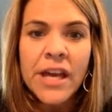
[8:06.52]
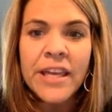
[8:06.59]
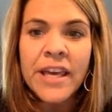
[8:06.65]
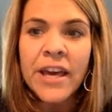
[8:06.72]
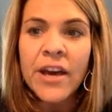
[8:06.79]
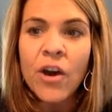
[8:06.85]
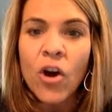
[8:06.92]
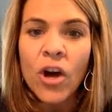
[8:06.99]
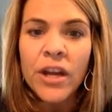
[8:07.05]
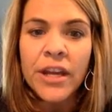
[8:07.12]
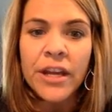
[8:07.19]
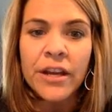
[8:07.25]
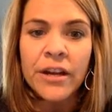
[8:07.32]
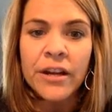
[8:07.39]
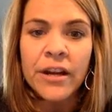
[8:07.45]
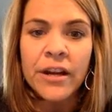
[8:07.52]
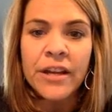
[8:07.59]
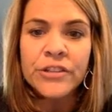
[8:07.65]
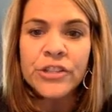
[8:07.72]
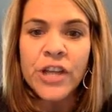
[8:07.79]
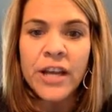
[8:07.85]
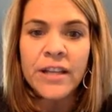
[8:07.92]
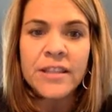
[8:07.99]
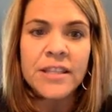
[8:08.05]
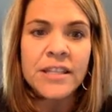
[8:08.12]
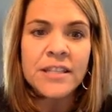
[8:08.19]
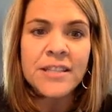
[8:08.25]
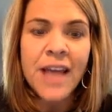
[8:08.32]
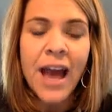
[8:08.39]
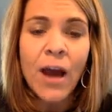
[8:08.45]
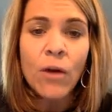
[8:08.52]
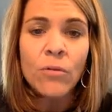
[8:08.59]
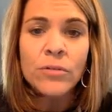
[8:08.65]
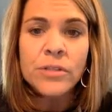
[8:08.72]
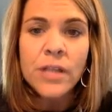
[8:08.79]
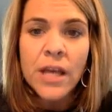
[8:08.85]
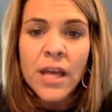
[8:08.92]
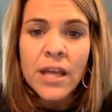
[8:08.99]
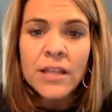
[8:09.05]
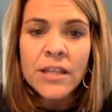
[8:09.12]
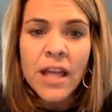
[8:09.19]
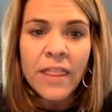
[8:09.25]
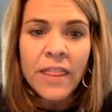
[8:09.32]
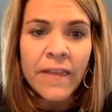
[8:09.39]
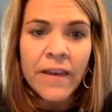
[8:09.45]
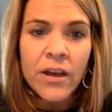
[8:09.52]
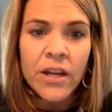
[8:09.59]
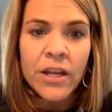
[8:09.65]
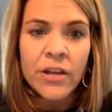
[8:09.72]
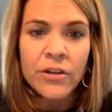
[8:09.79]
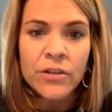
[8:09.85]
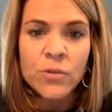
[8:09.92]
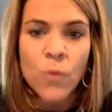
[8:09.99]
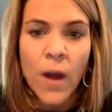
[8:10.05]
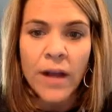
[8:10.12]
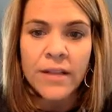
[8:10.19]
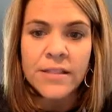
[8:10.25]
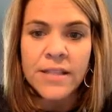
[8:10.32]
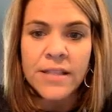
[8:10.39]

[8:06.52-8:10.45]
get on here and check these out. Nothing on here is rocket